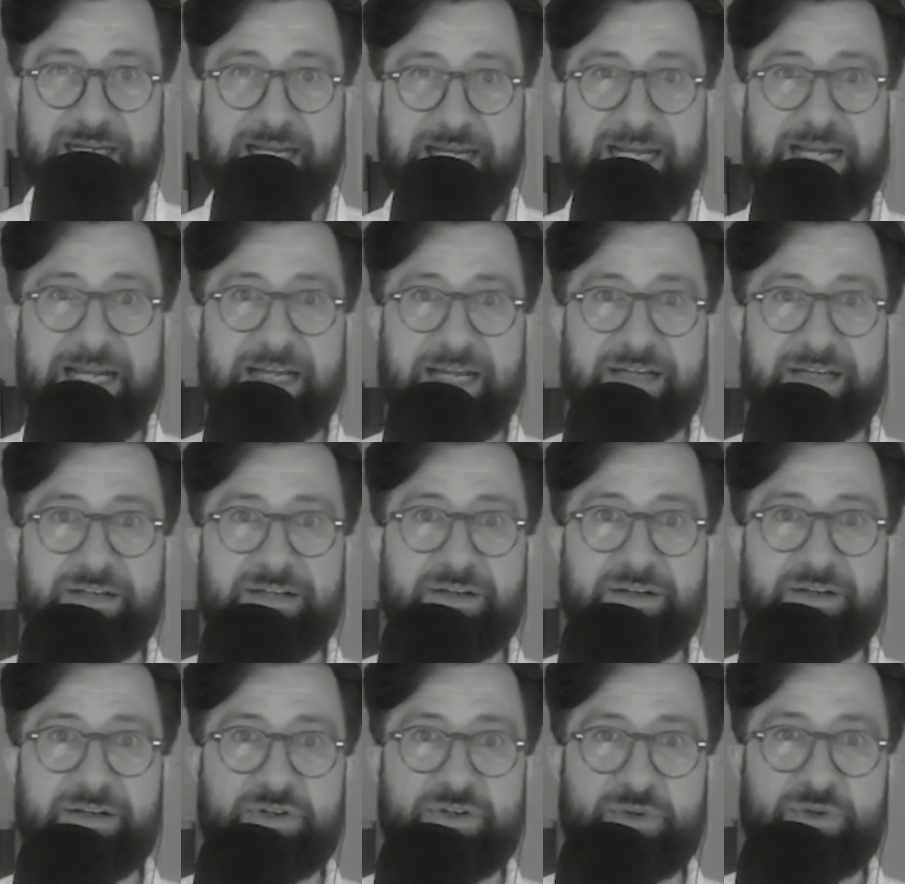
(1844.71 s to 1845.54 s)
And
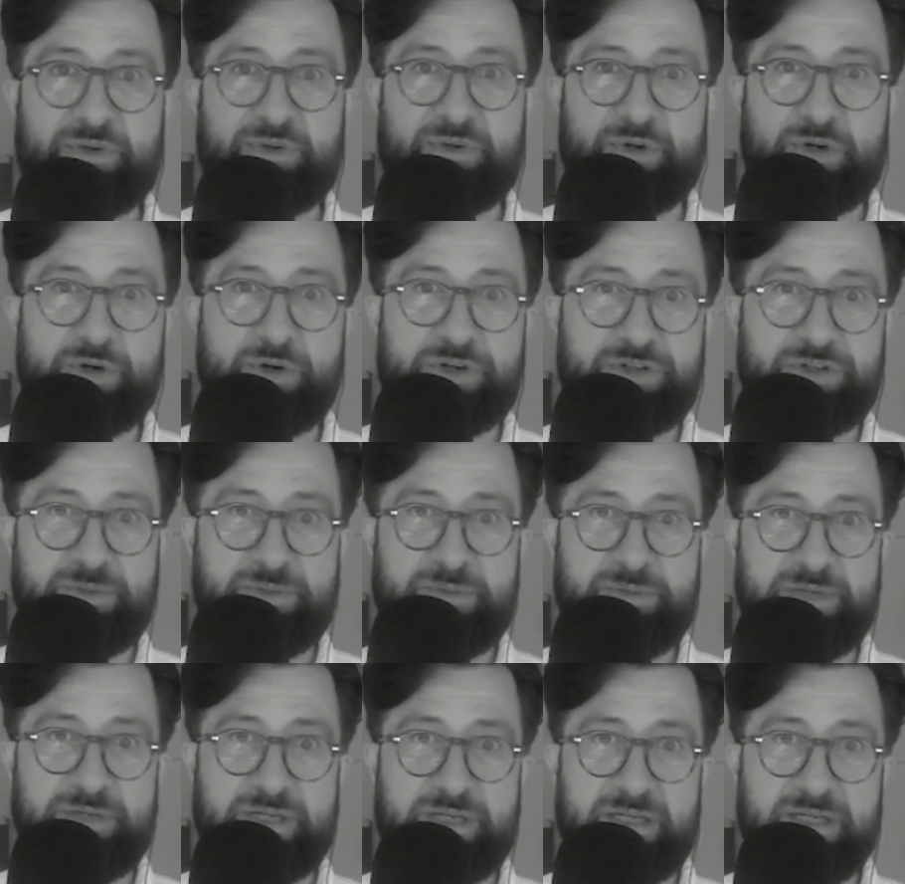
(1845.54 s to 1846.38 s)
you're going to
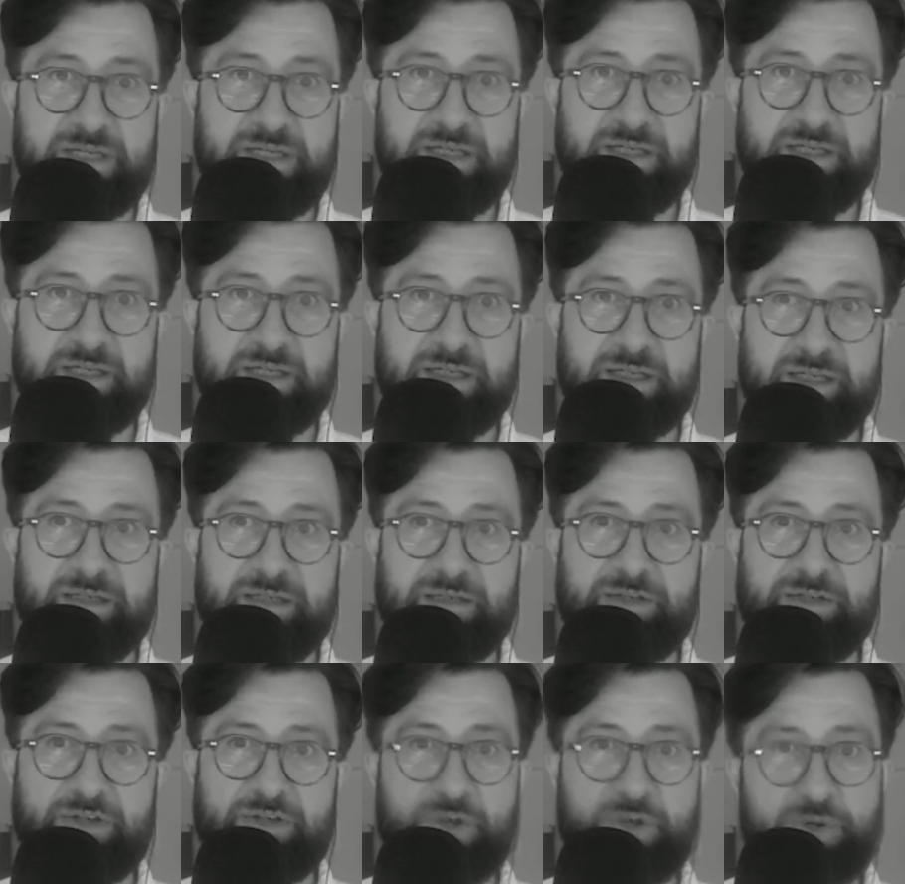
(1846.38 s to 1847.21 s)
be
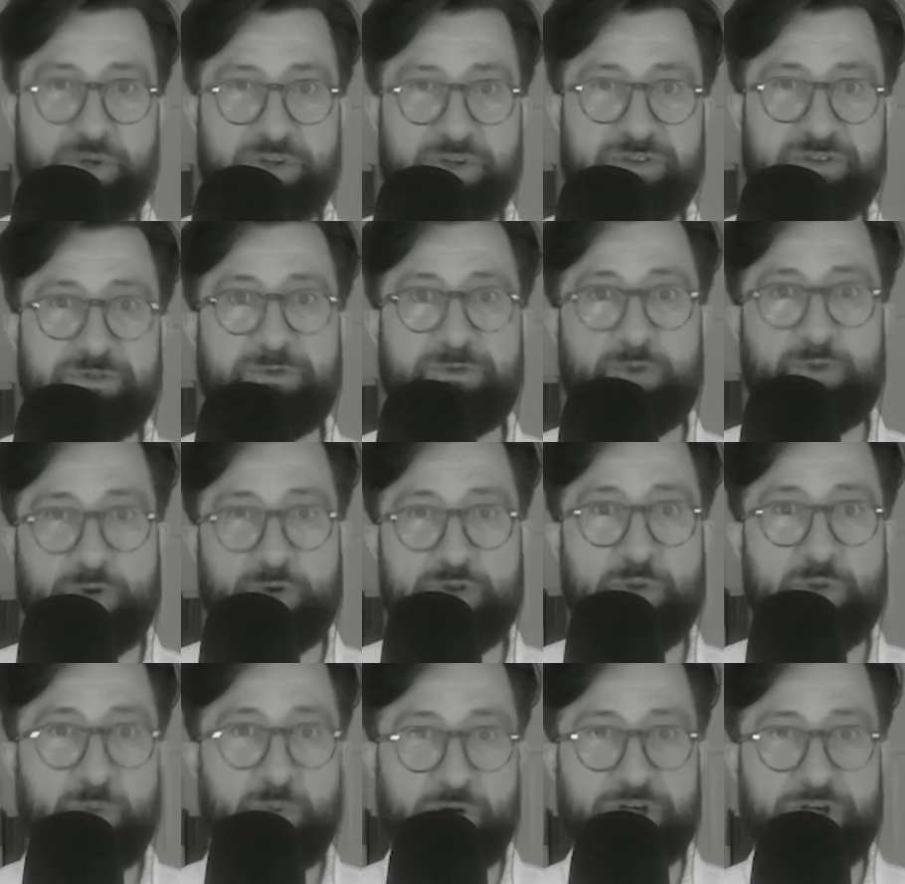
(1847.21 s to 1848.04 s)
noticed for
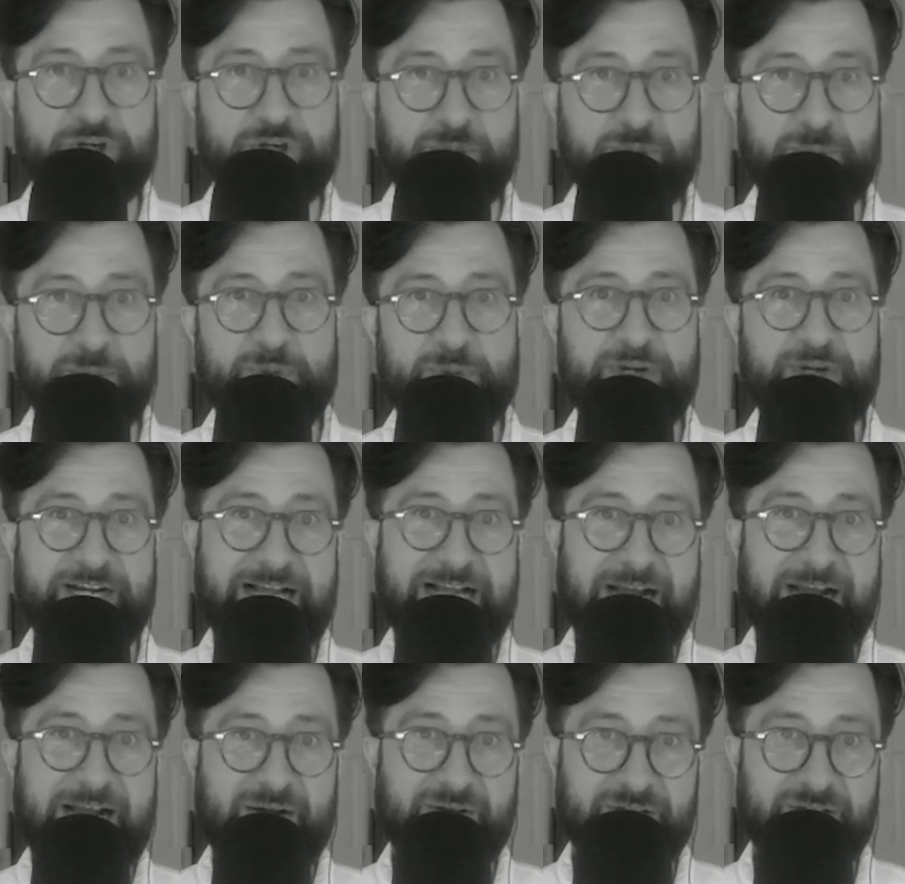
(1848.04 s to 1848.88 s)
the work you're putting
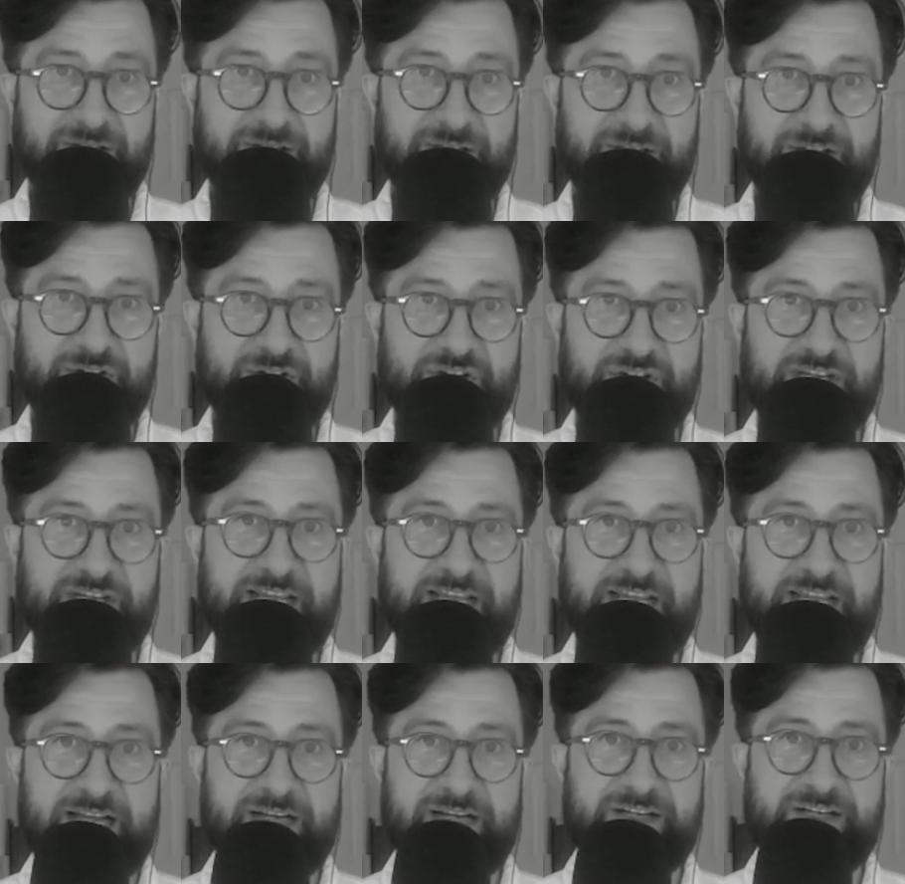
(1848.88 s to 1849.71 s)
out. You
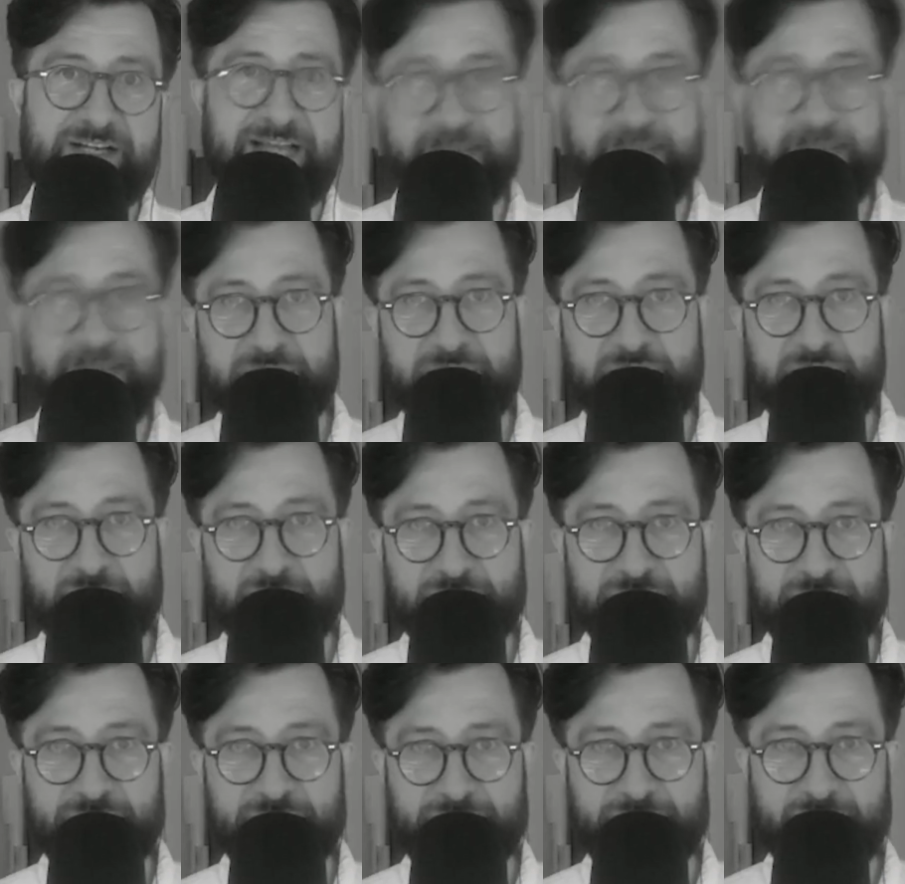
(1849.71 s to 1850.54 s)
can't be
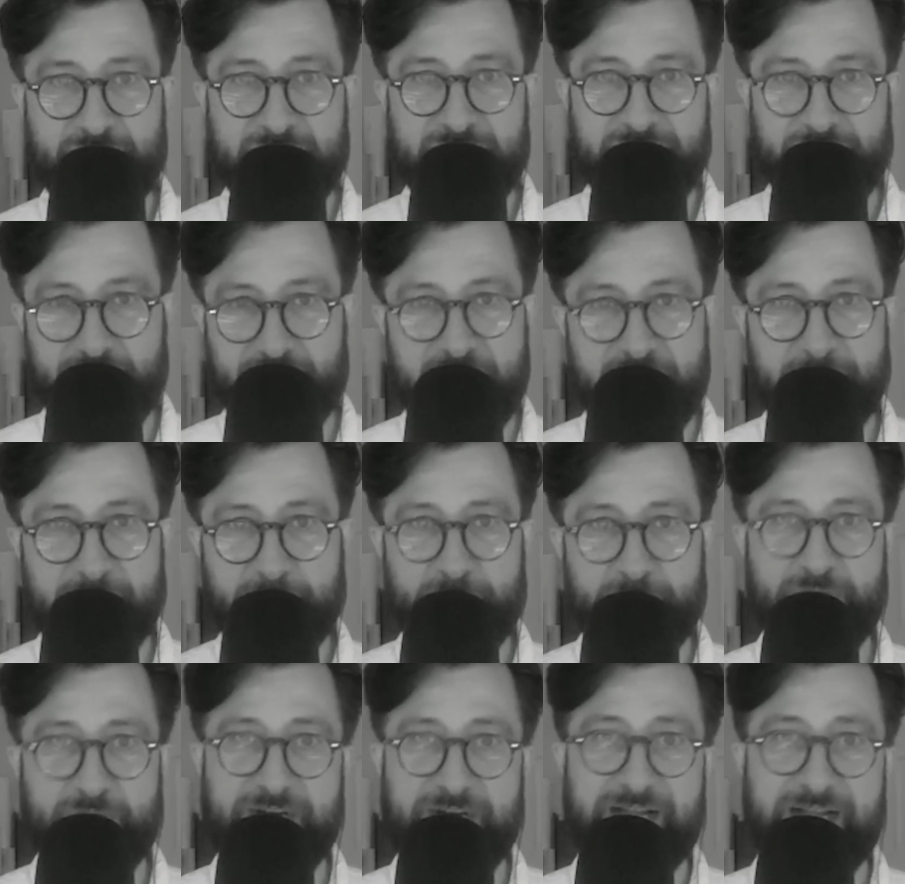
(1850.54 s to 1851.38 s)
noticed if you're not
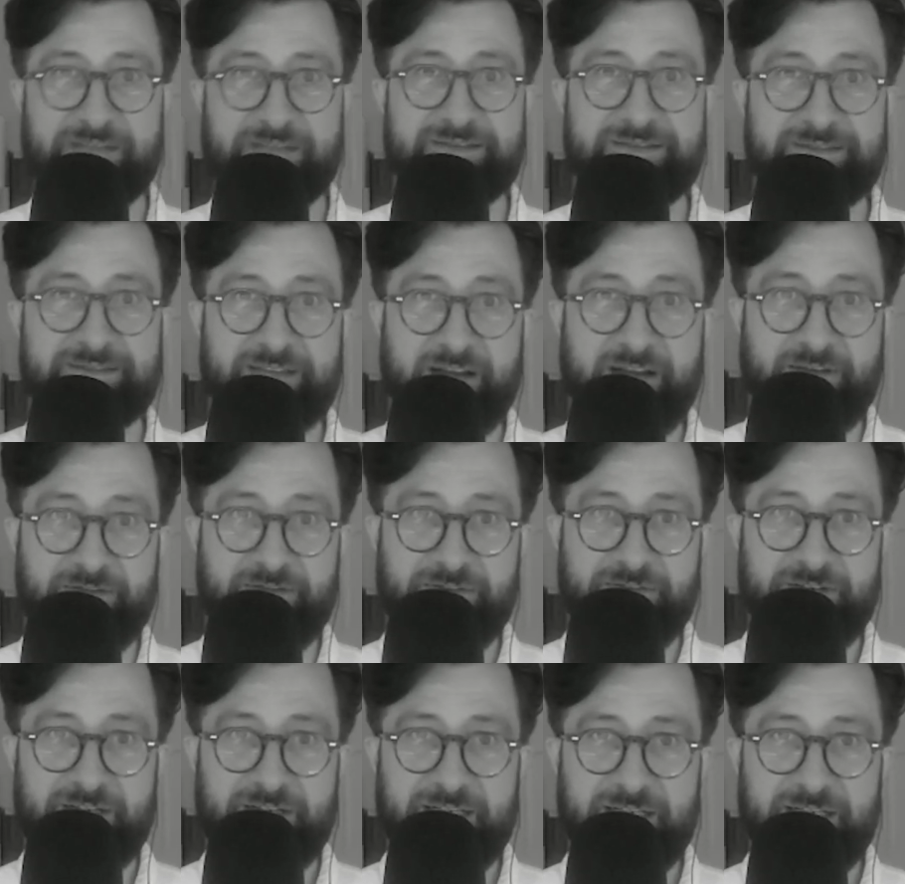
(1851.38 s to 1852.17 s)
putting out stuff.